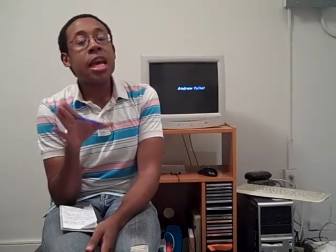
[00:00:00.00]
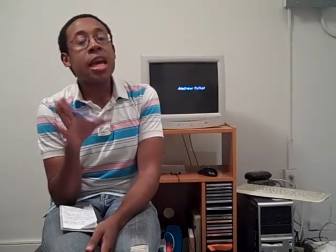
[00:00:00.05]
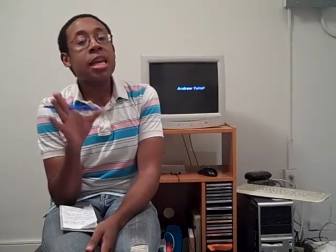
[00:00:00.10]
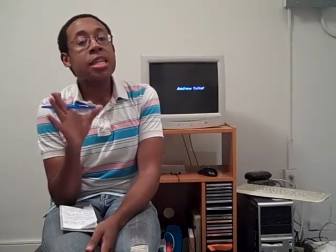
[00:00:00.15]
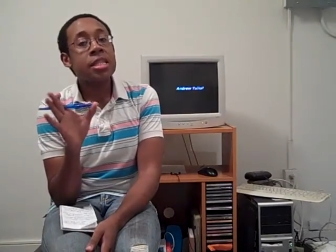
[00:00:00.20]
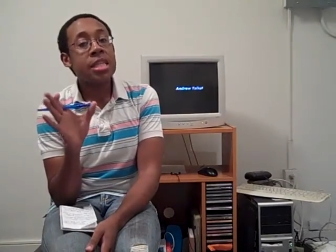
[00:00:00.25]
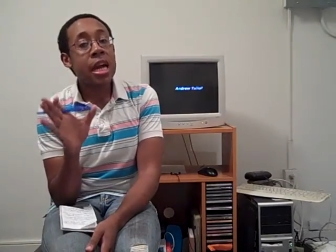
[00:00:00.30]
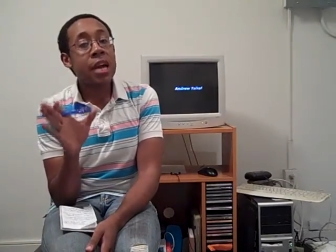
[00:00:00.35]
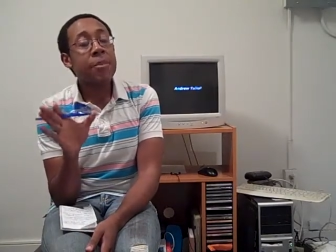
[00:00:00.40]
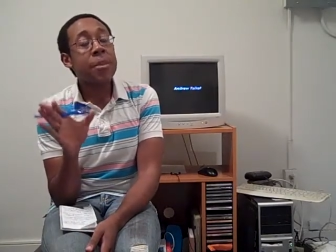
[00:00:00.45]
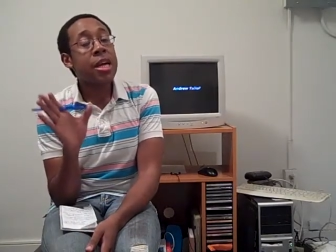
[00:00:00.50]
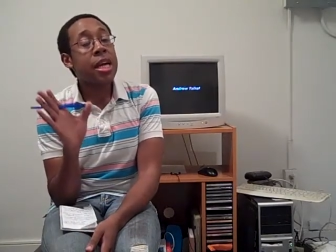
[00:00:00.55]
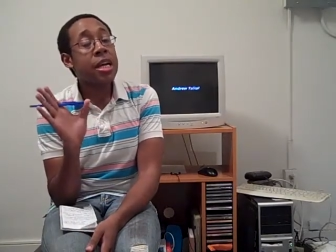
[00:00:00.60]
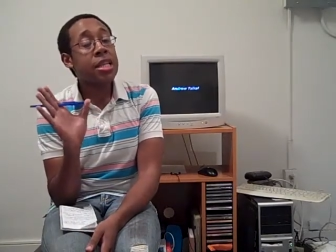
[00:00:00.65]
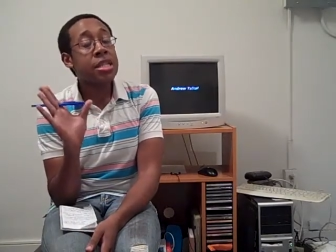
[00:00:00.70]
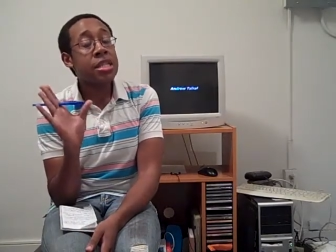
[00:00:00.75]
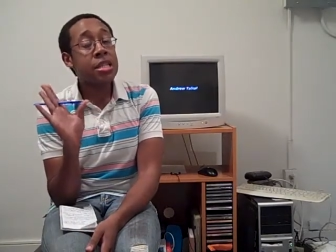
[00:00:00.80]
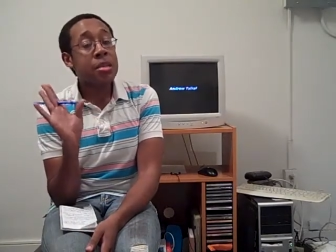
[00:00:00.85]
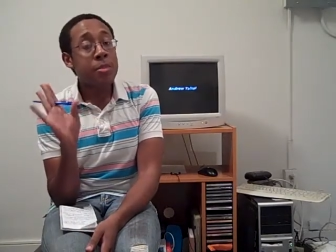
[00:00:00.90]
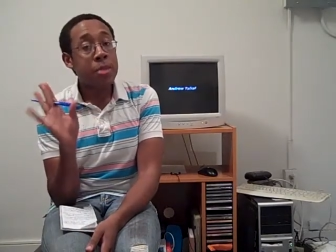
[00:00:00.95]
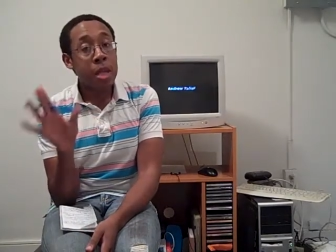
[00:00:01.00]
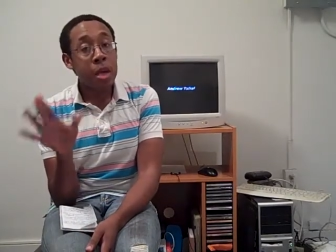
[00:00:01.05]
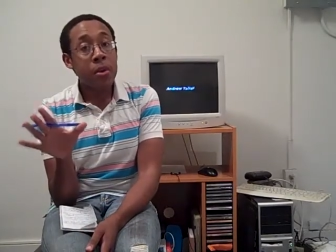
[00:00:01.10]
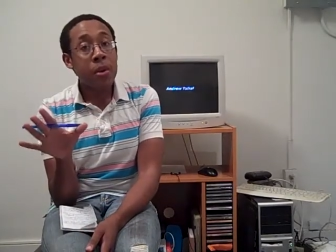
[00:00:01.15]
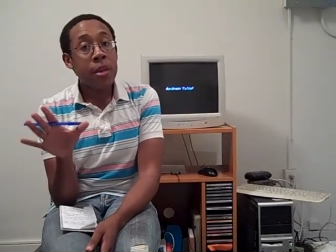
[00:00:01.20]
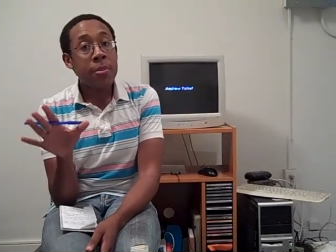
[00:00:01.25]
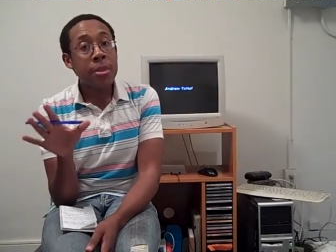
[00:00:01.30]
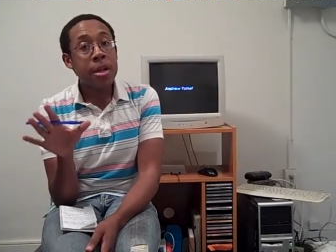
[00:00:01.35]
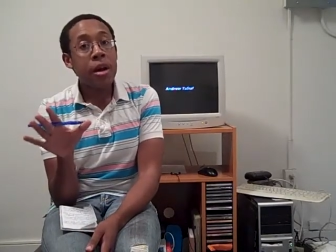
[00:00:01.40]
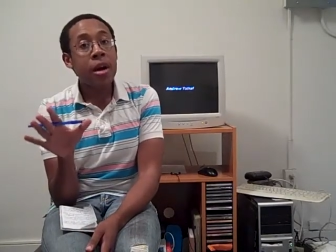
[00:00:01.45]
It's not because it's a
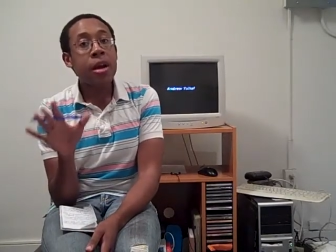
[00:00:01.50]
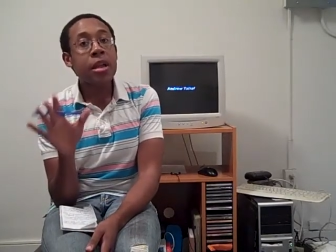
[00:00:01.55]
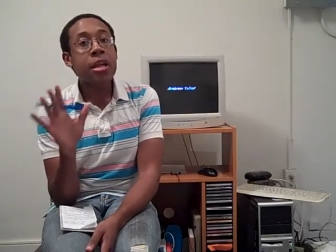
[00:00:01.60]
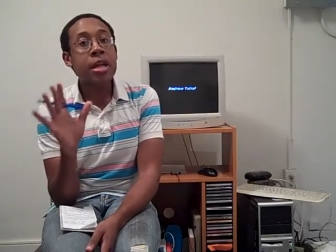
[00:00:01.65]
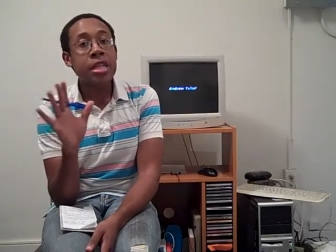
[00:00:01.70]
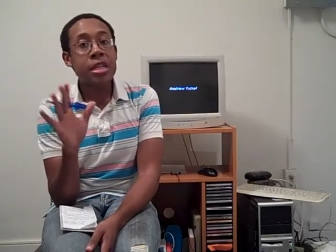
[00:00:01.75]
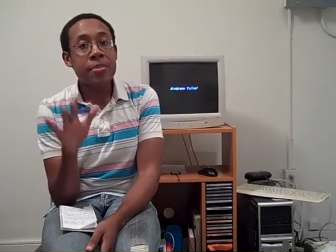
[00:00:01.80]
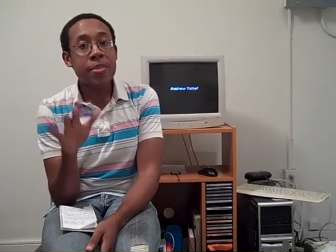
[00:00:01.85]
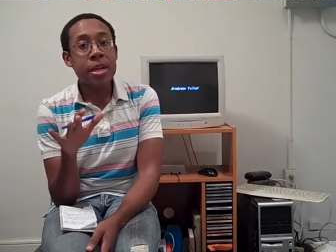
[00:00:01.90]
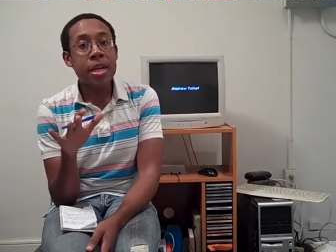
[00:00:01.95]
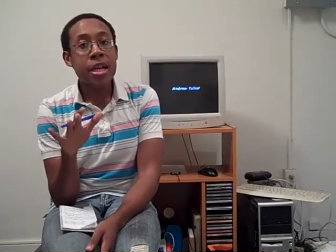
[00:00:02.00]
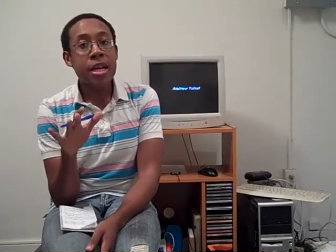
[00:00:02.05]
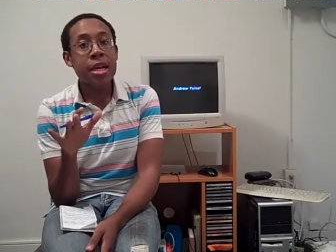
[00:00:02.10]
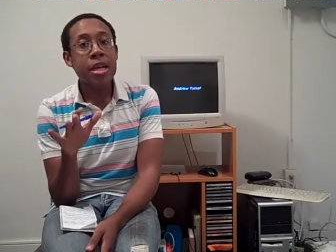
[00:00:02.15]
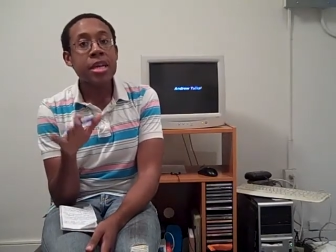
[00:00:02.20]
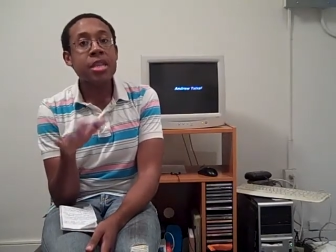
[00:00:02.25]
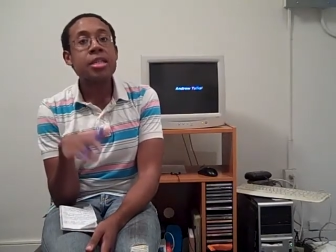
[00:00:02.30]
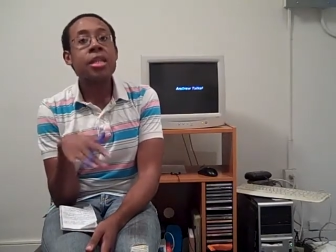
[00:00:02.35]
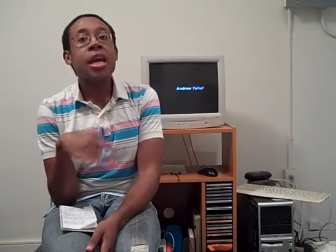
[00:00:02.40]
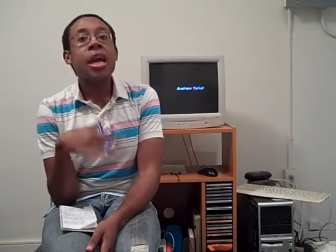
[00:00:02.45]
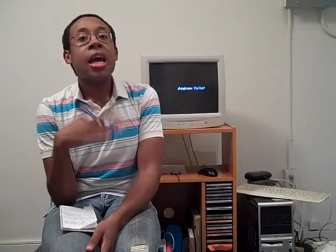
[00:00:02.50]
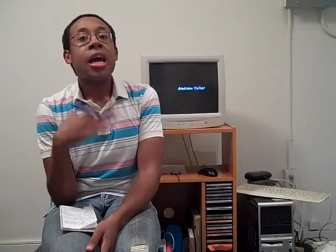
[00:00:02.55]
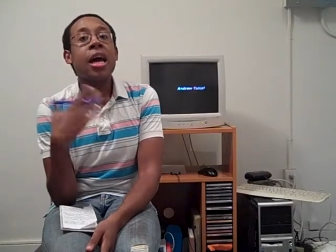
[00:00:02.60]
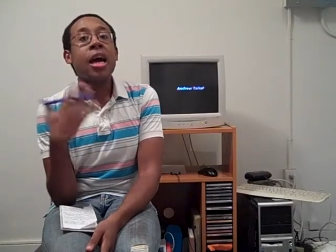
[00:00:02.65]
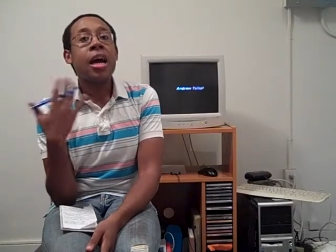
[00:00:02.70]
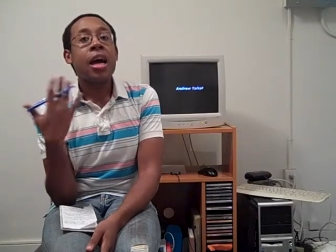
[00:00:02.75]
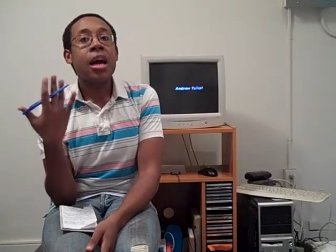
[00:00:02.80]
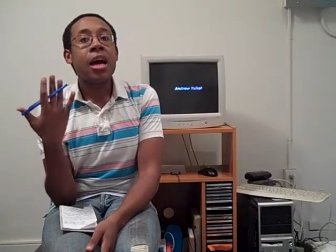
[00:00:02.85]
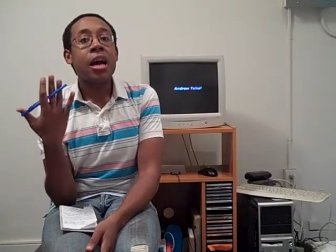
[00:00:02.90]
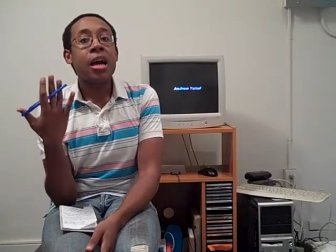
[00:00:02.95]
blow up doll. It's because
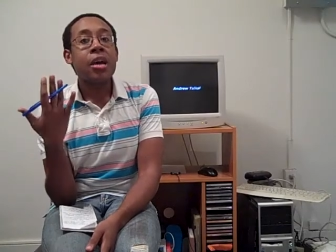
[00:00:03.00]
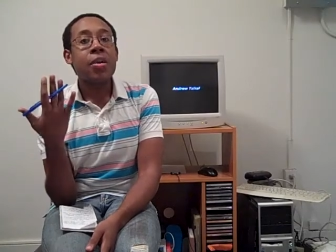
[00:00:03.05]
uh,